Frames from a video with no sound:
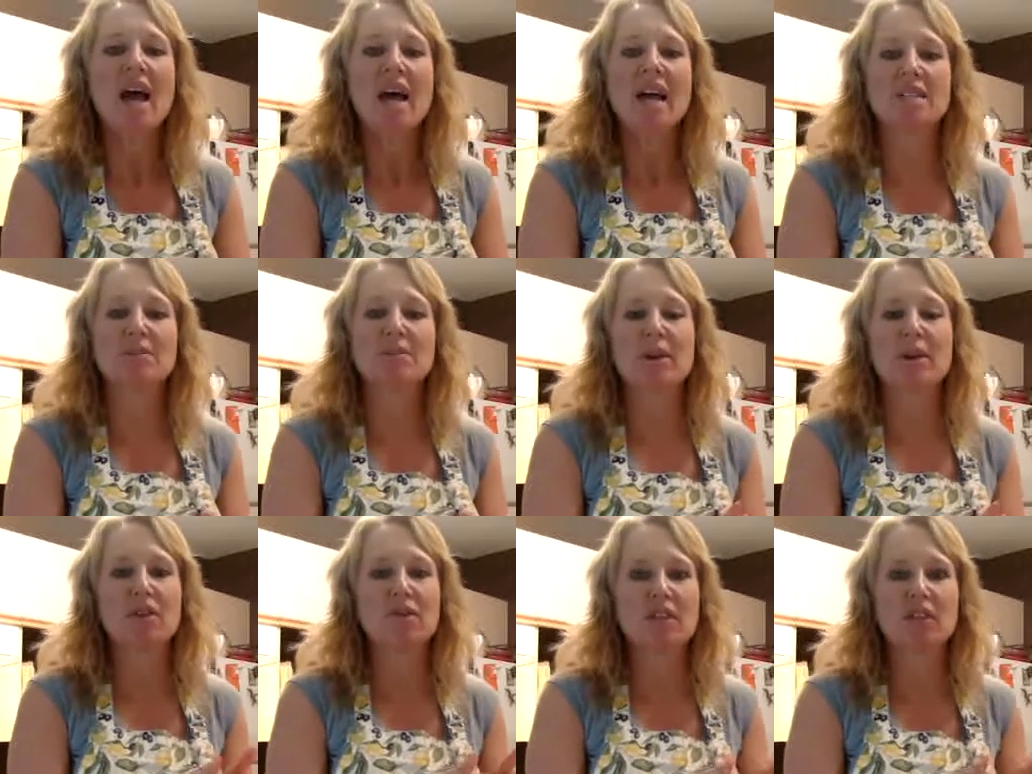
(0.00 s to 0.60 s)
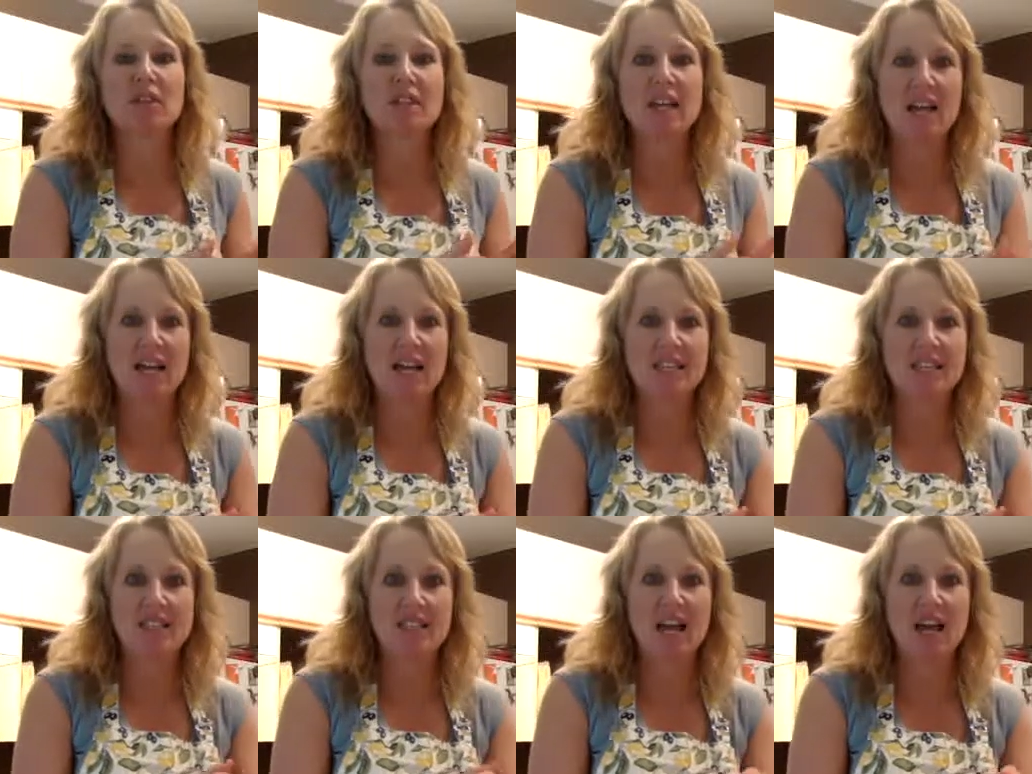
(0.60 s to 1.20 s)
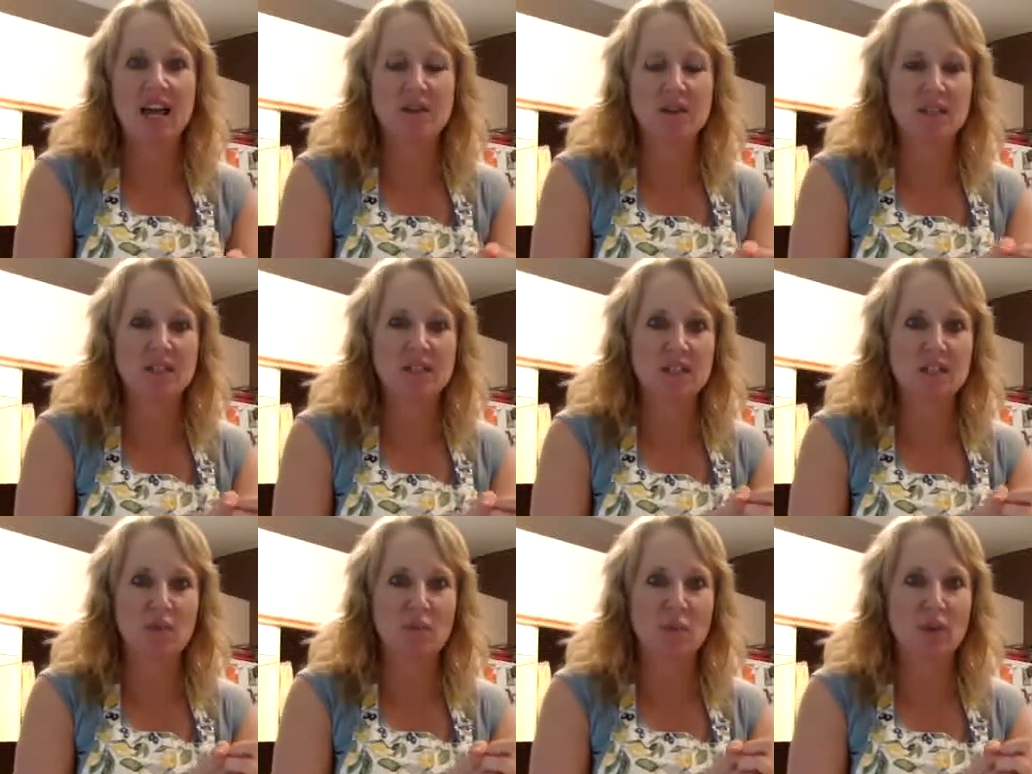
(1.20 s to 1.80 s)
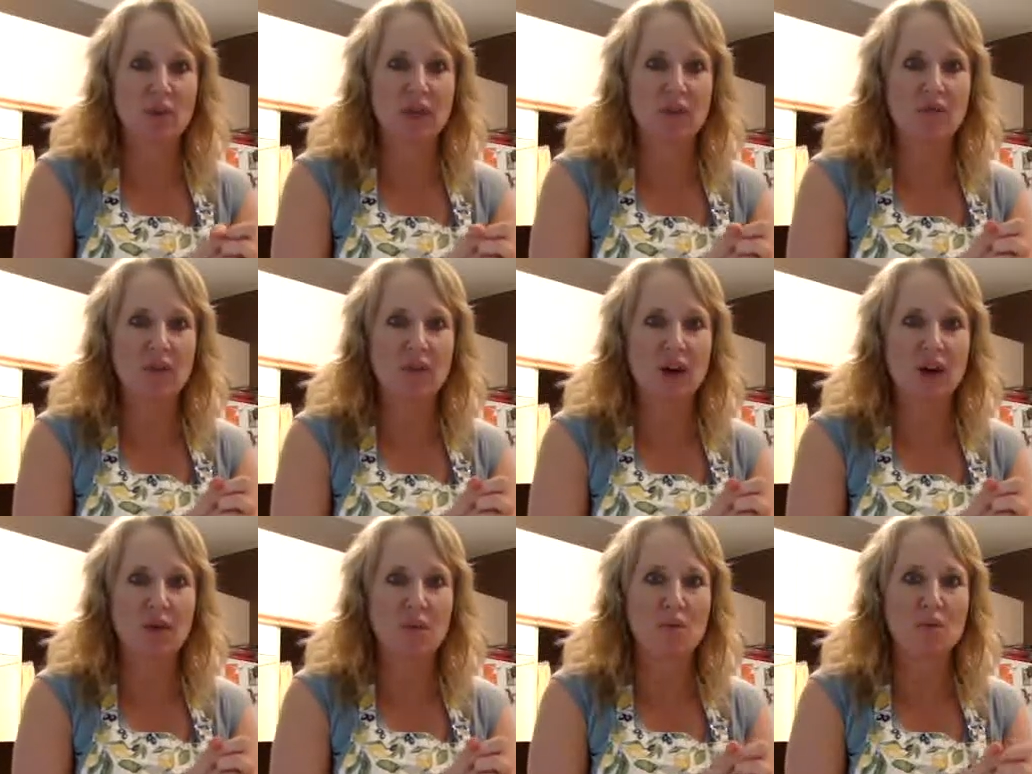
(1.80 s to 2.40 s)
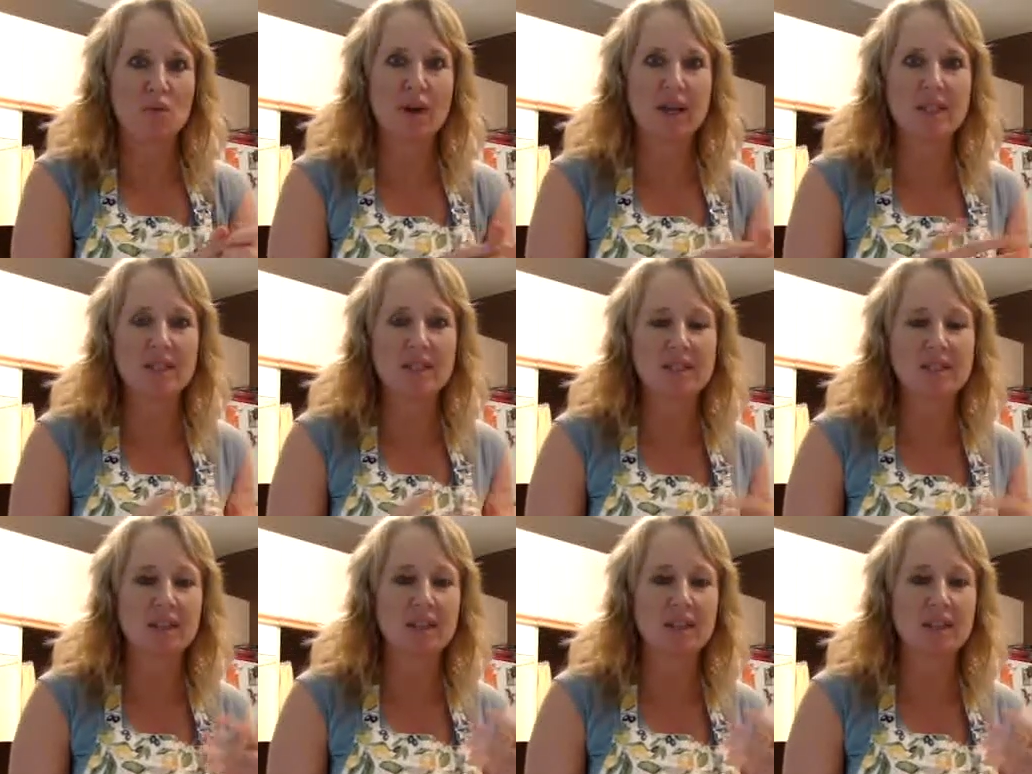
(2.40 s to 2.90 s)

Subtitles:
It's been a few days now since we've rinsed